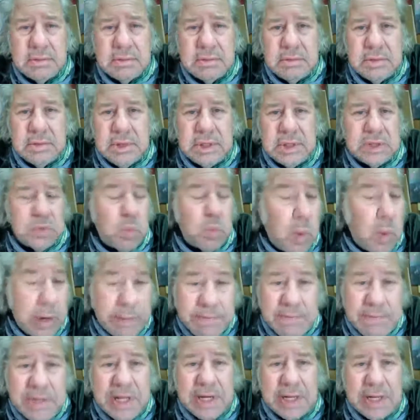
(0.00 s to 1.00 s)
It's
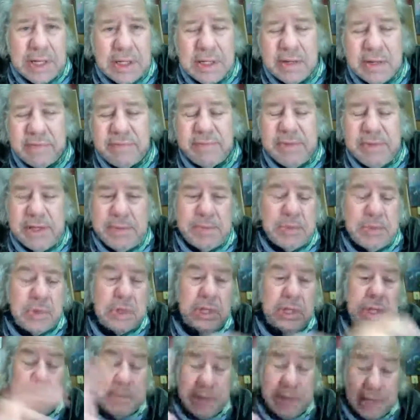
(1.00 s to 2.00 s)
1 minute of people
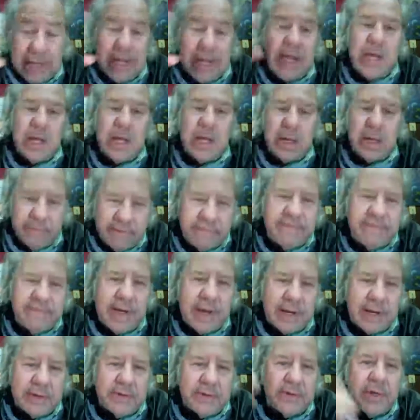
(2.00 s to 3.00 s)
coming out of a
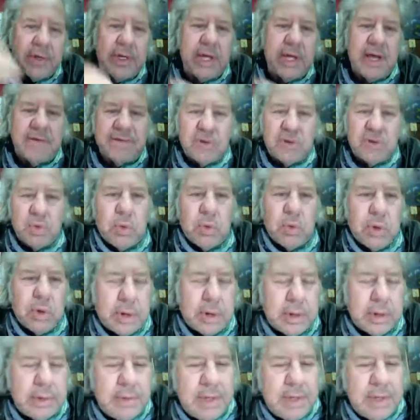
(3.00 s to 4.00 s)
factory after
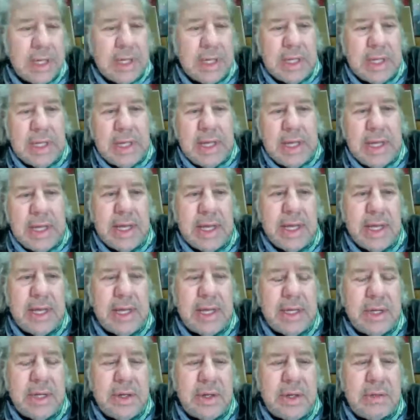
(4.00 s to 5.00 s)
work.
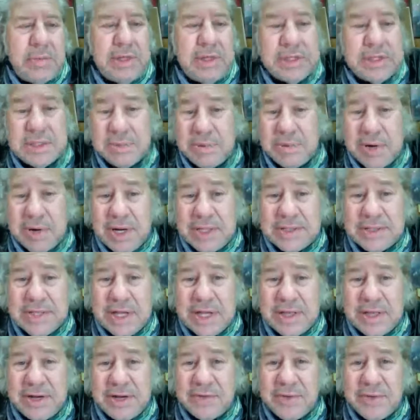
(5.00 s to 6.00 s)
And you'd be surprised how
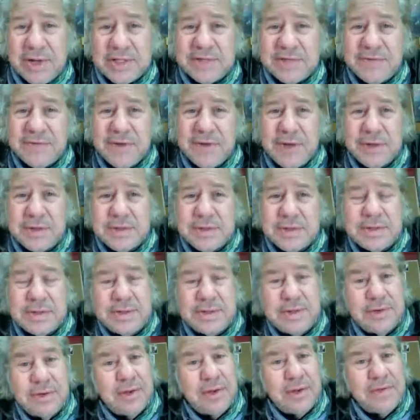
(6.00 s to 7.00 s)
they dress, folks.
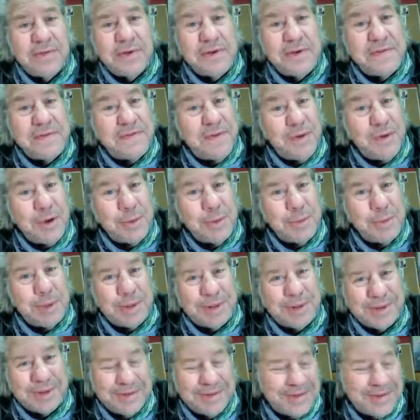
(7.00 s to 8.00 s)
They're all very
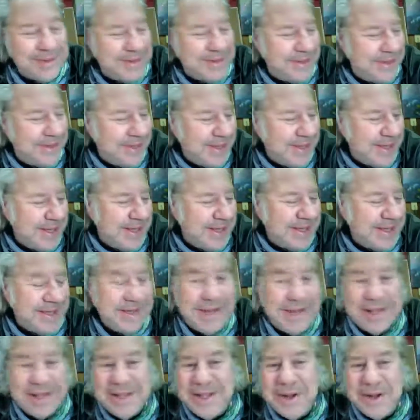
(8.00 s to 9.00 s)
formal,
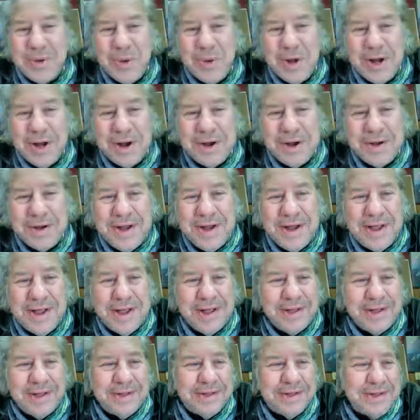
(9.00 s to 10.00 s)
not like we are
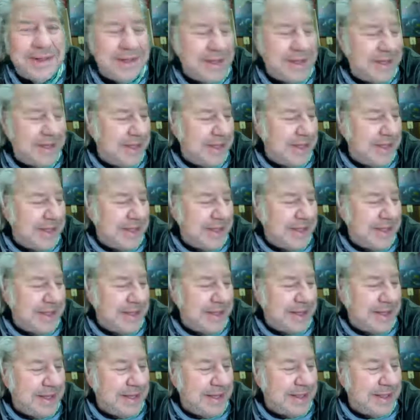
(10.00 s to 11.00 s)
now.
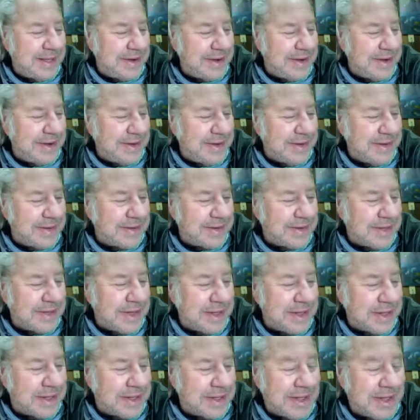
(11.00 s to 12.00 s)
They're all
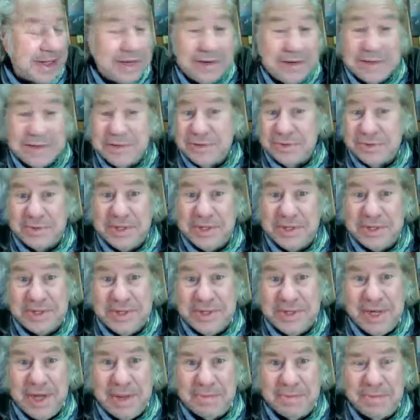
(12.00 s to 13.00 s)
kind of like are
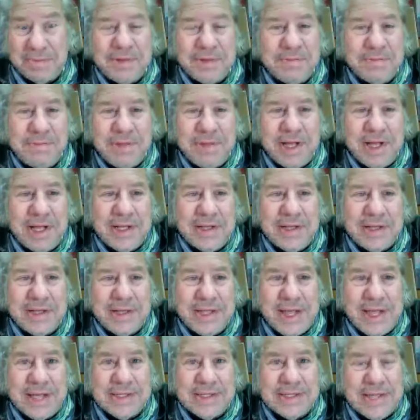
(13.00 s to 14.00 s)
dressed up, but
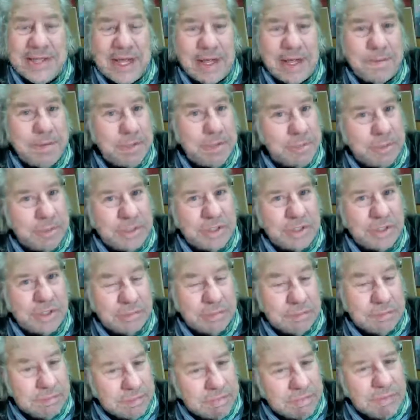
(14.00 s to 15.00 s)
that's how people used
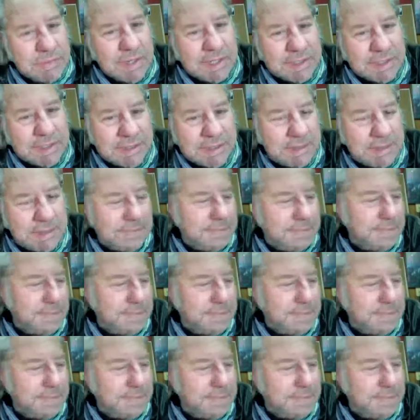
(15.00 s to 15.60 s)
to dress